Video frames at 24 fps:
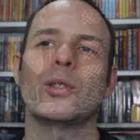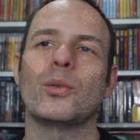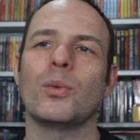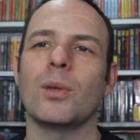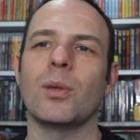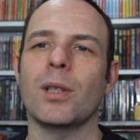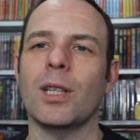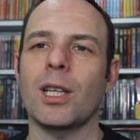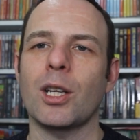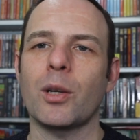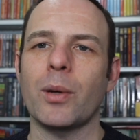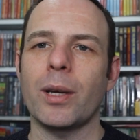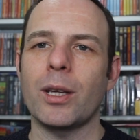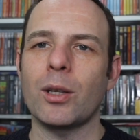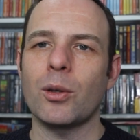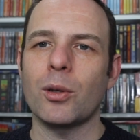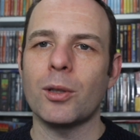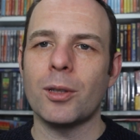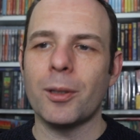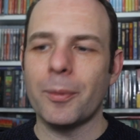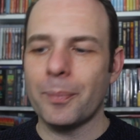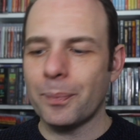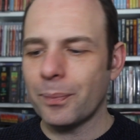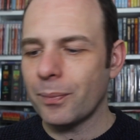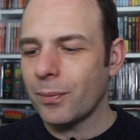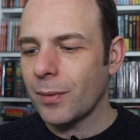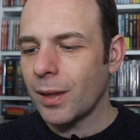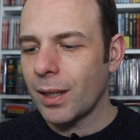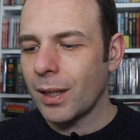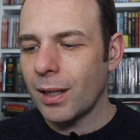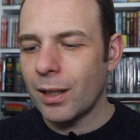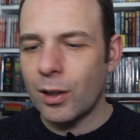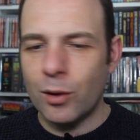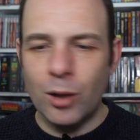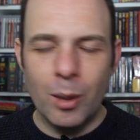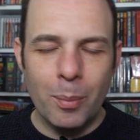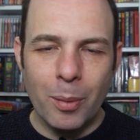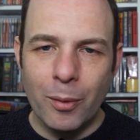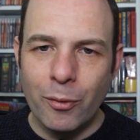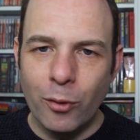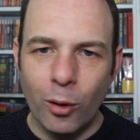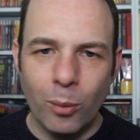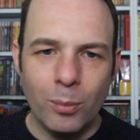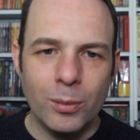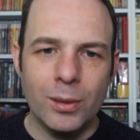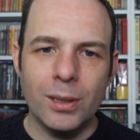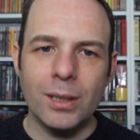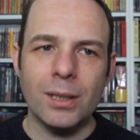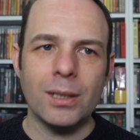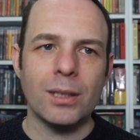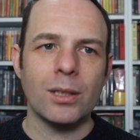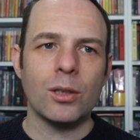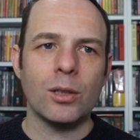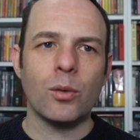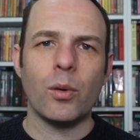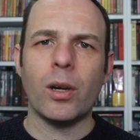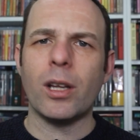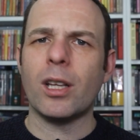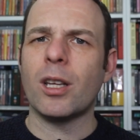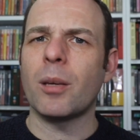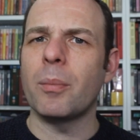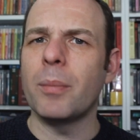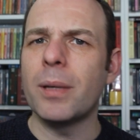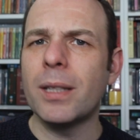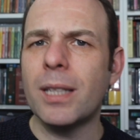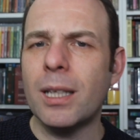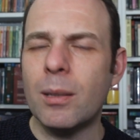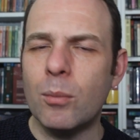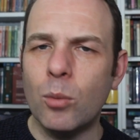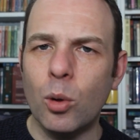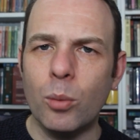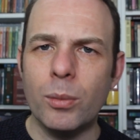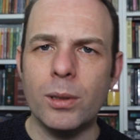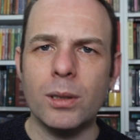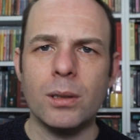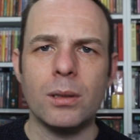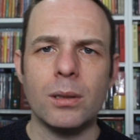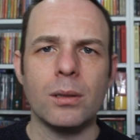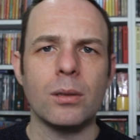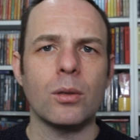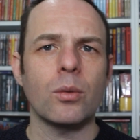is really quite good. Great performances, great comedic moments,